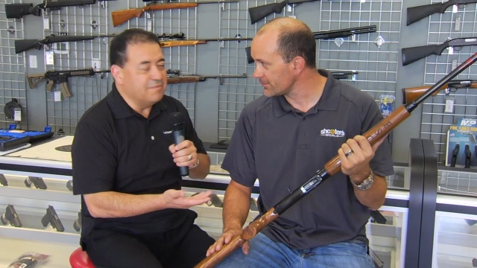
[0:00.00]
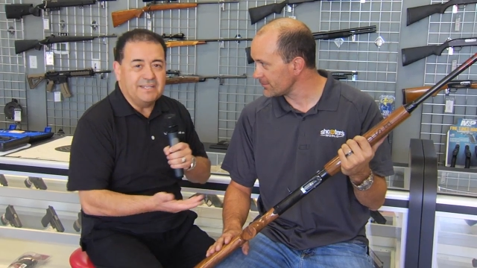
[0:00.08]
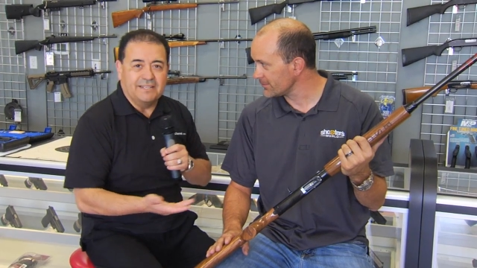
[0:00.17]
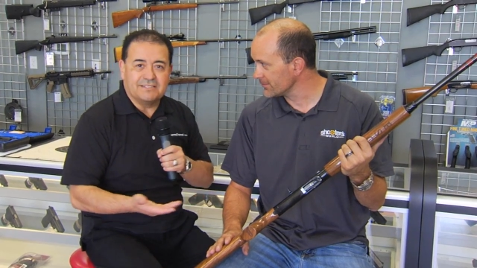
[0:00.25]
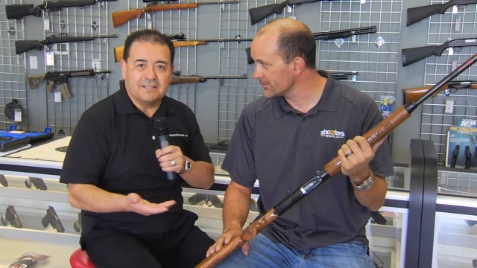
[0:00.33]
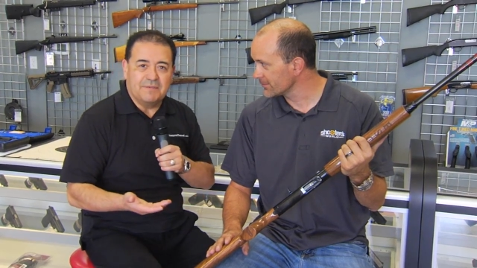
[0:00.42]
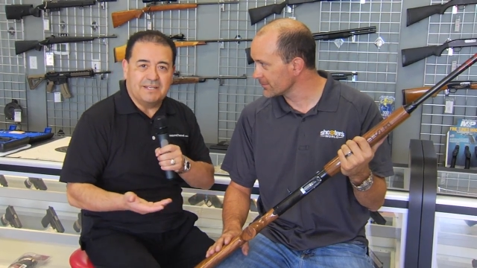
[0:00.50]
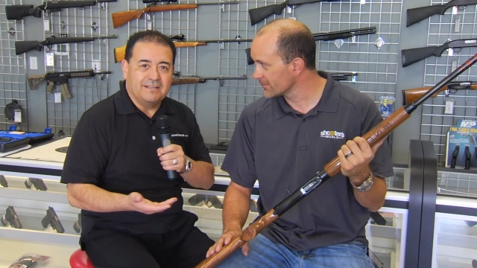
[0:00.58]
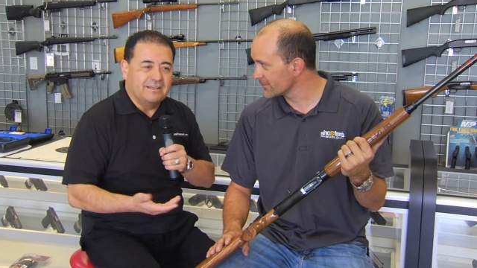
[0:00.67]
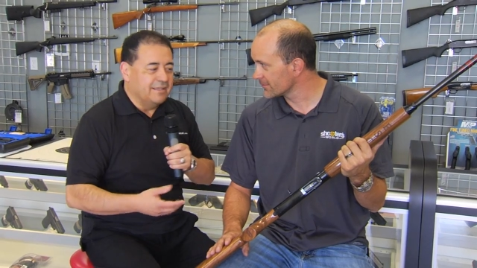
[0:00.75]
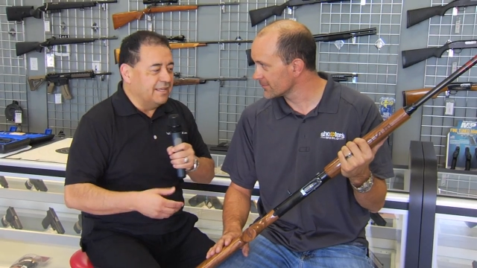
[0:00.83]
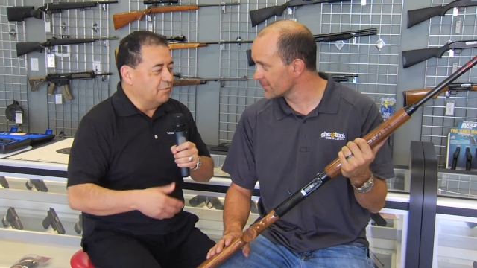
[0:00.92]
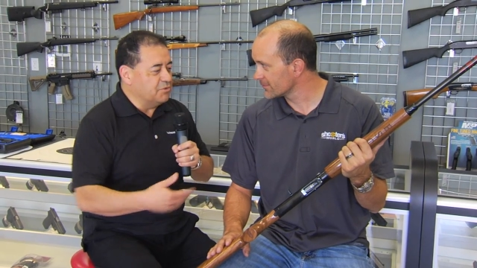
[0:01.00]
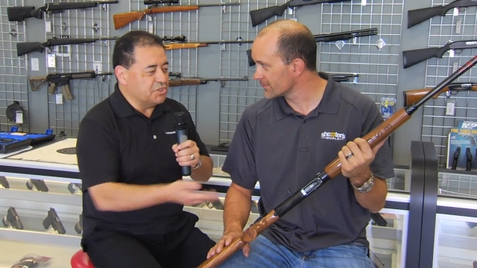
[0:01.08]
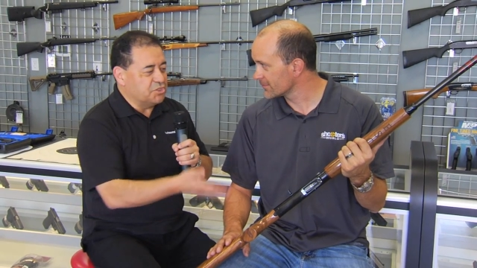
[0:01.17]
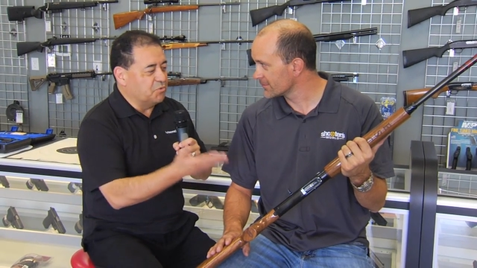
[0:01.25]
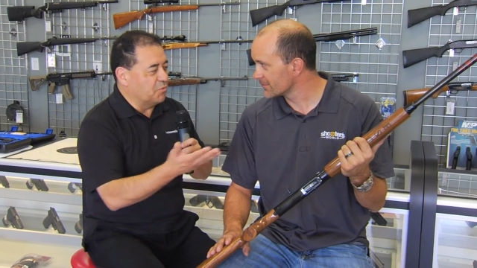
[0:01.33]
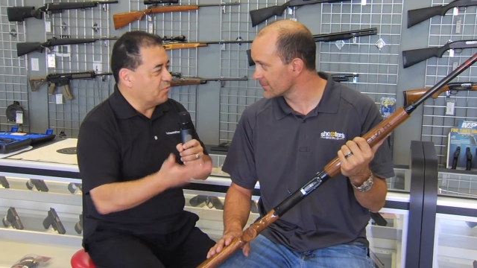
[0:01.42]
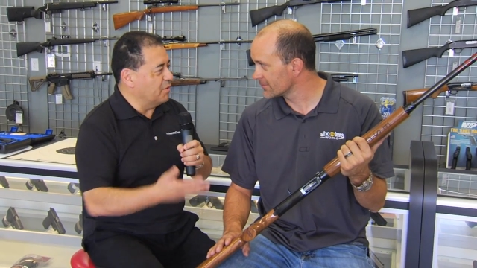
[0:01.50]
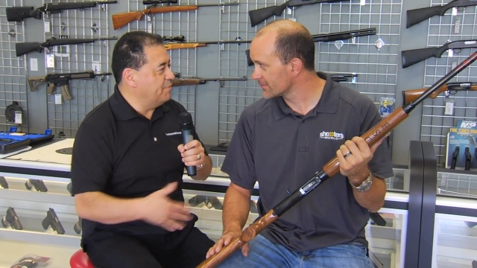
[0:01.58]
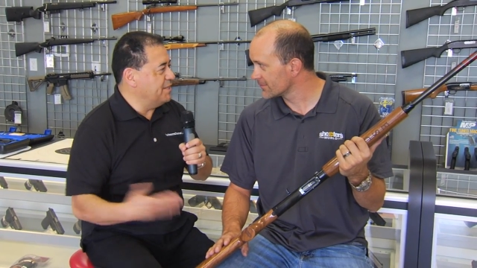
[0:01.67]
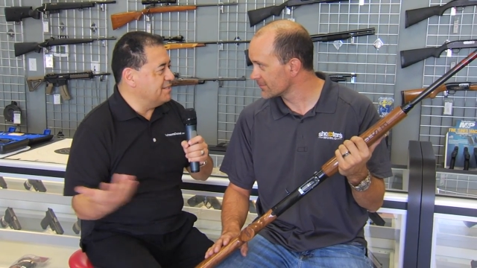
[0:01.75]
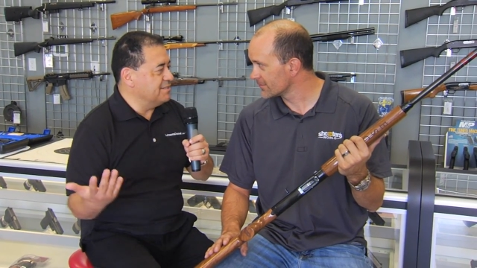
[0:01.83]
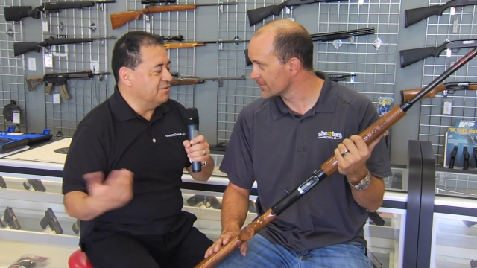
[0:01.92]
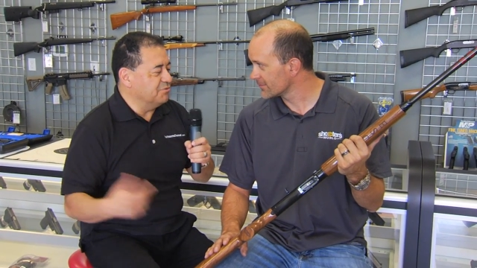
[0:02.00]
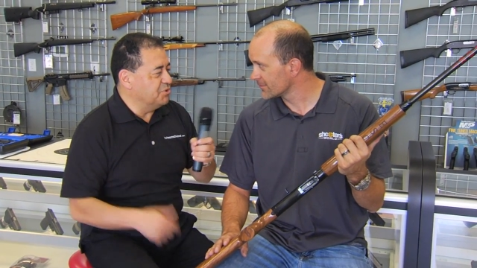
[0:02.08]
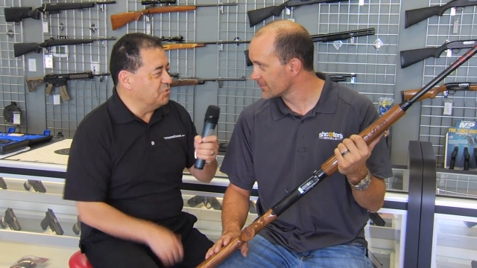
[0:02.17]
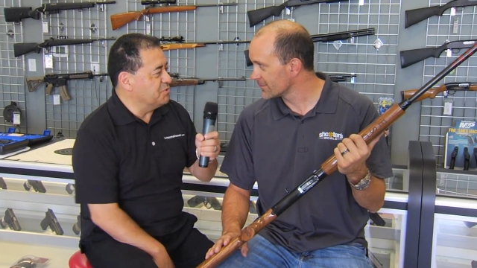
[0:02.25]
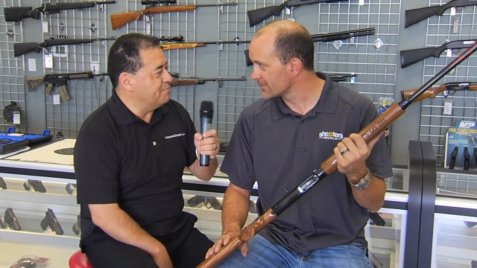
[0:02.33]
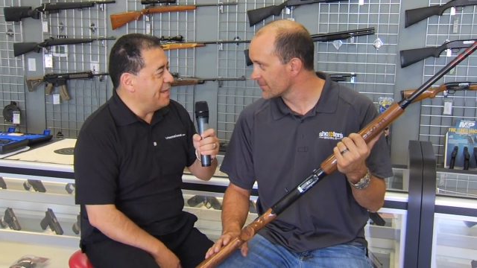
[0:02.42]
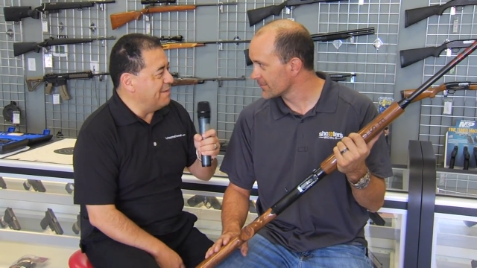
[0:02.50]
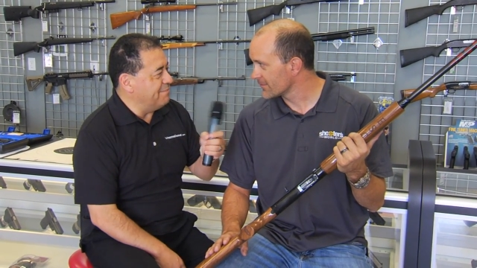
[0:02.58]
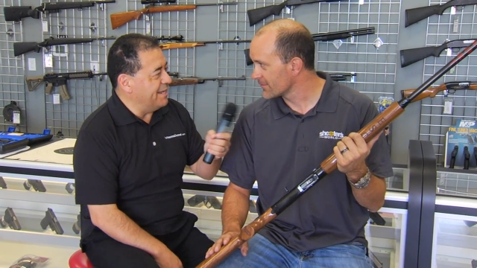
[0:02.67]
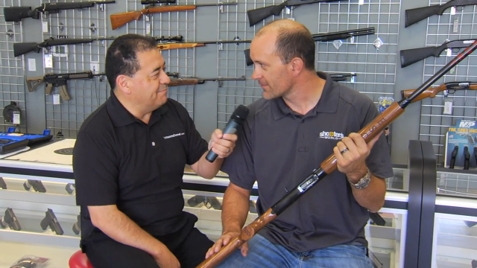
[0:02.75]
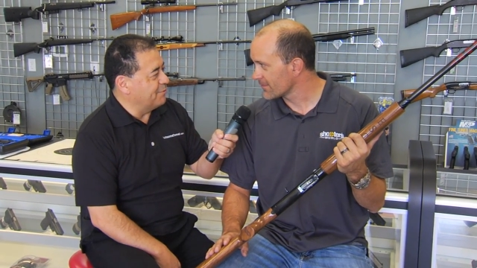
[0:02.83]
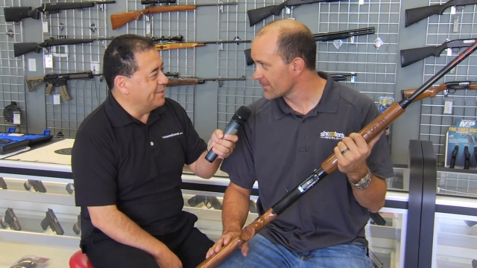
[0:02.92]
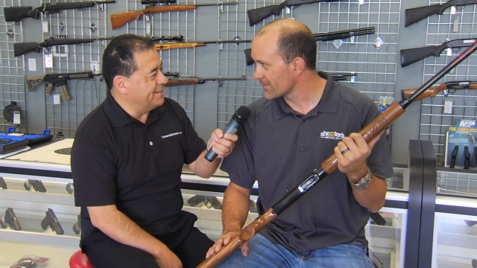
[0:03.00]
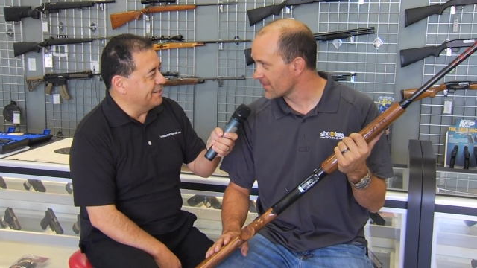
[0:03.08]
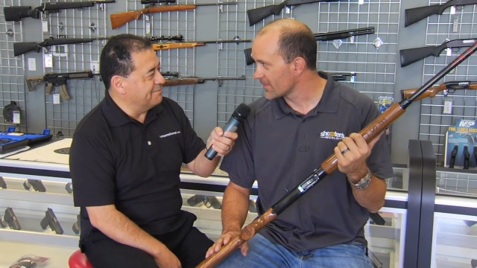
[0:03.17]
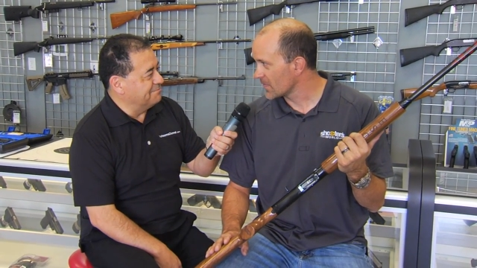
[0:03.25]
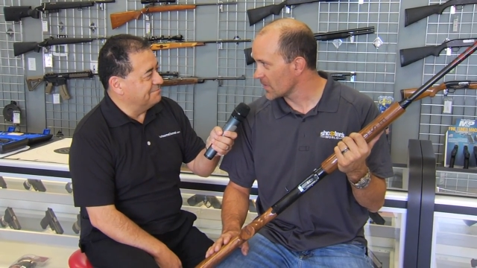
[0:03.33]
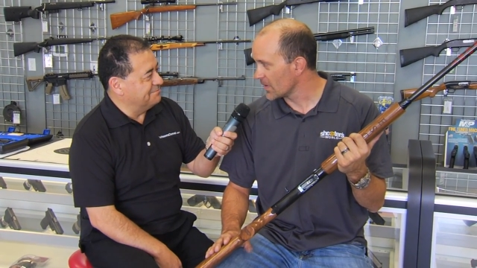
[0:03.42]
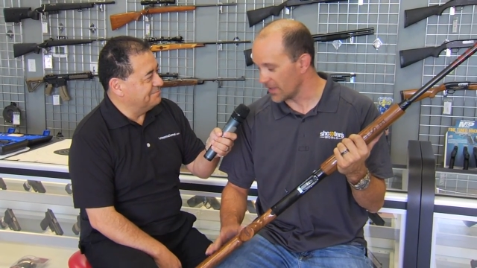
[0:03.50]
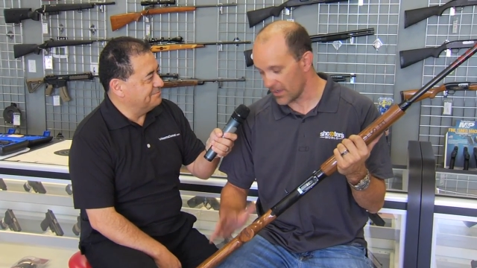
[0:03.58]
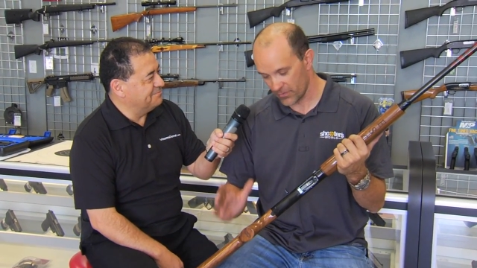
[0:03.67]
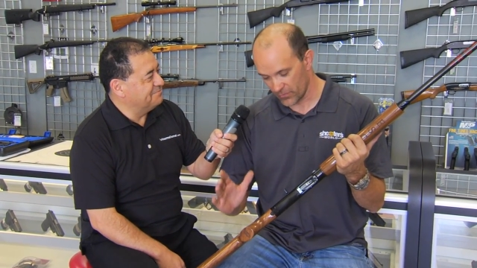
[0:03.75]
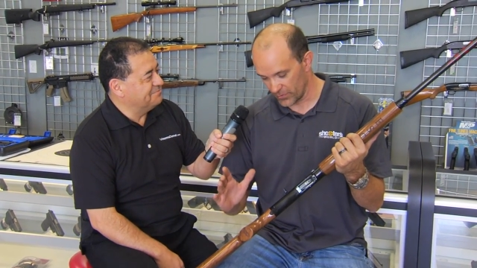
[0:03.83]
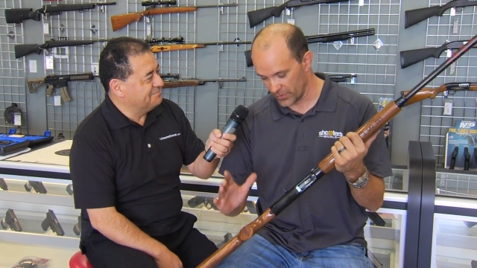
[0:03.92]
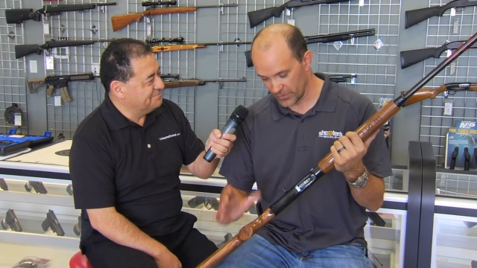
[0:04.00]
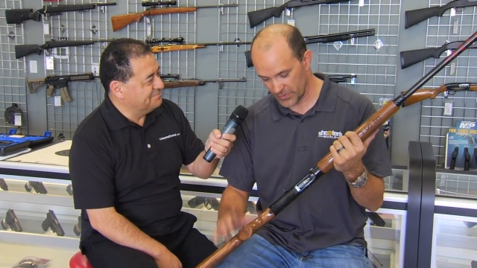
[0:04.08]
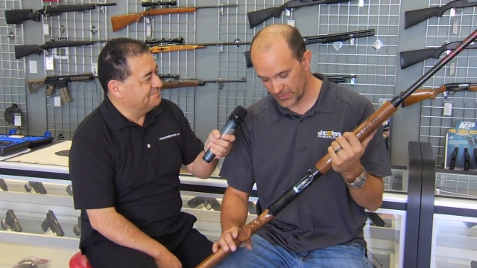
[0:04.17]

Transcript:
Speaker 1: minutes. I mean, it was just two or three pieces, no tools, bam, bam, ready to go.
Speaker 2: Yeah, real